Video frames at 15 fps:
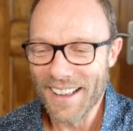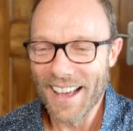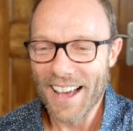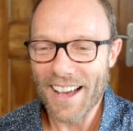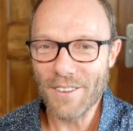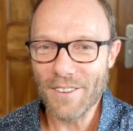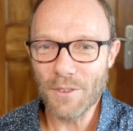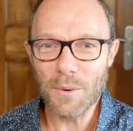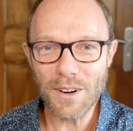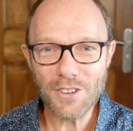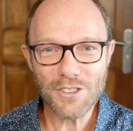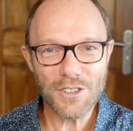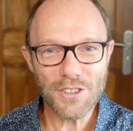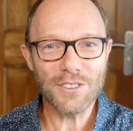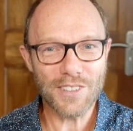
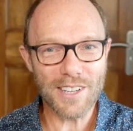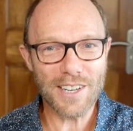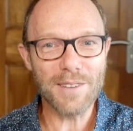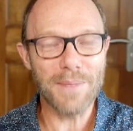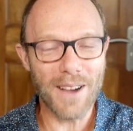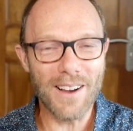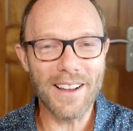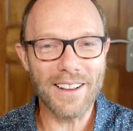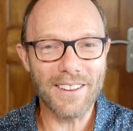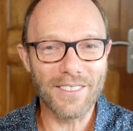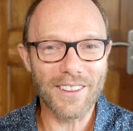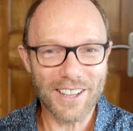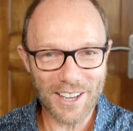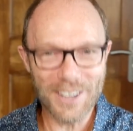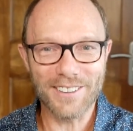once you've seen behind the
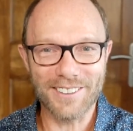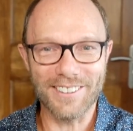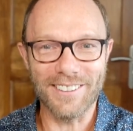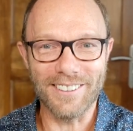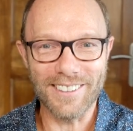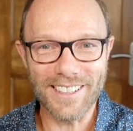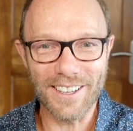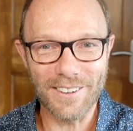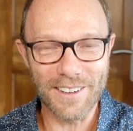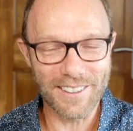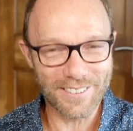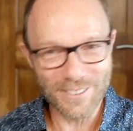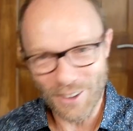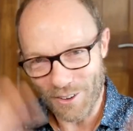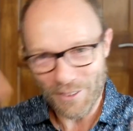curtain,
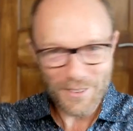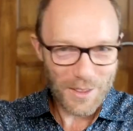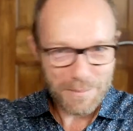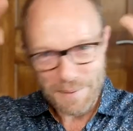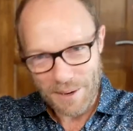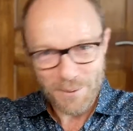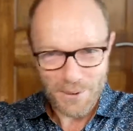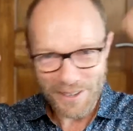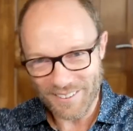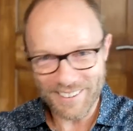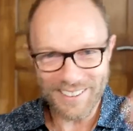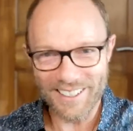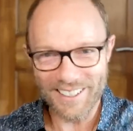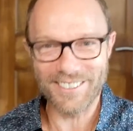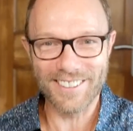it's not the big
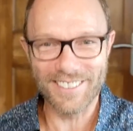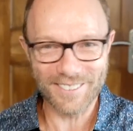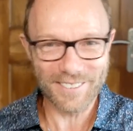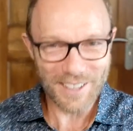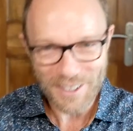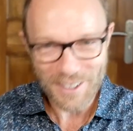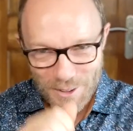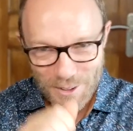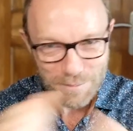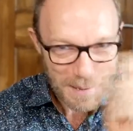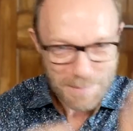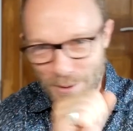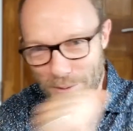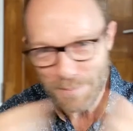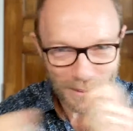wizard, it's just little
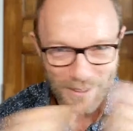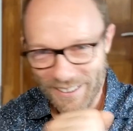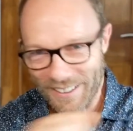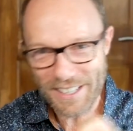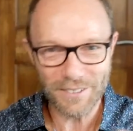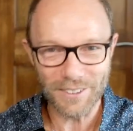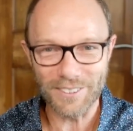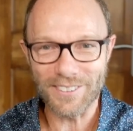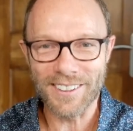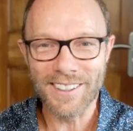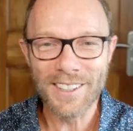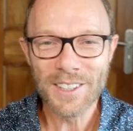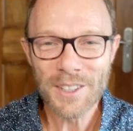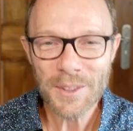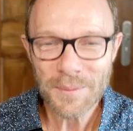people pulling levers.
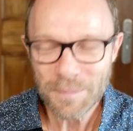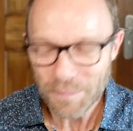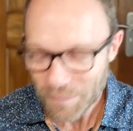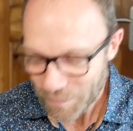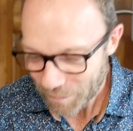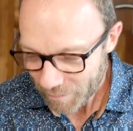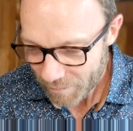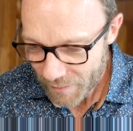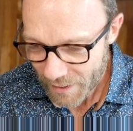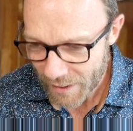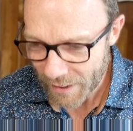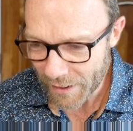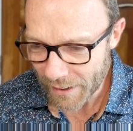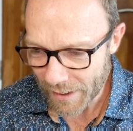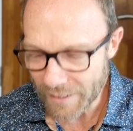
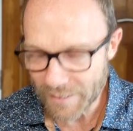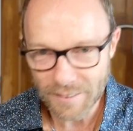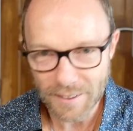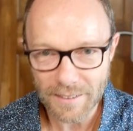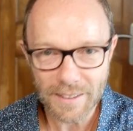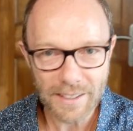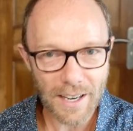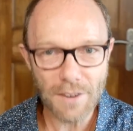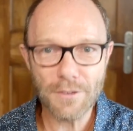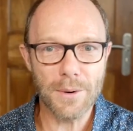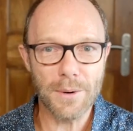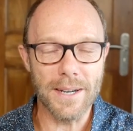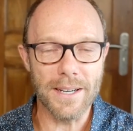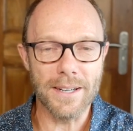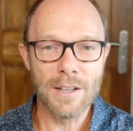It's suddenly
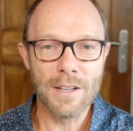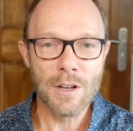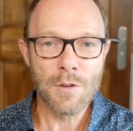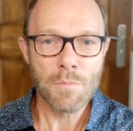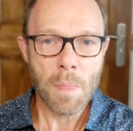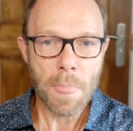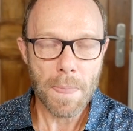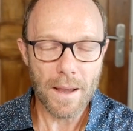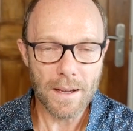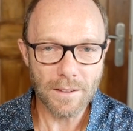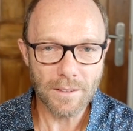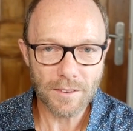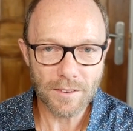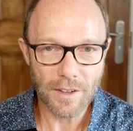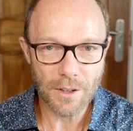everywhere.
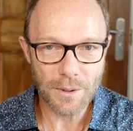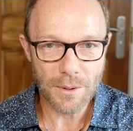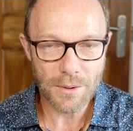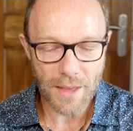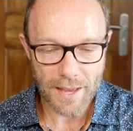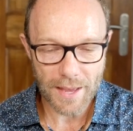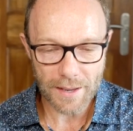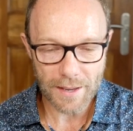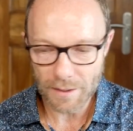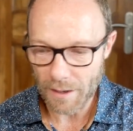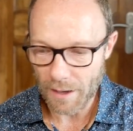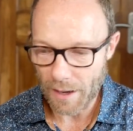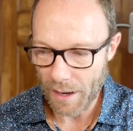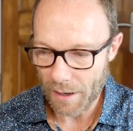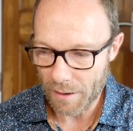And so then
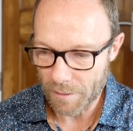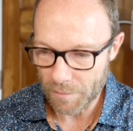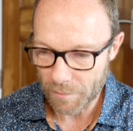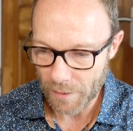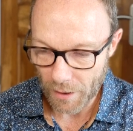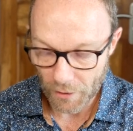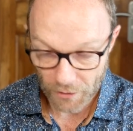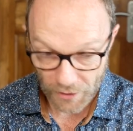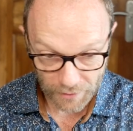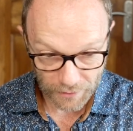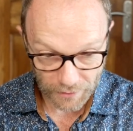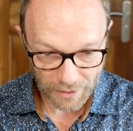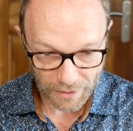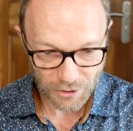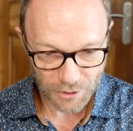
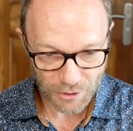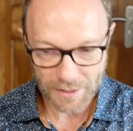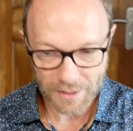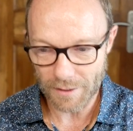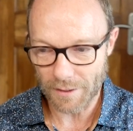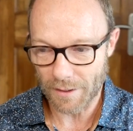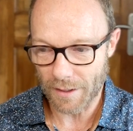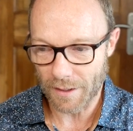I joined a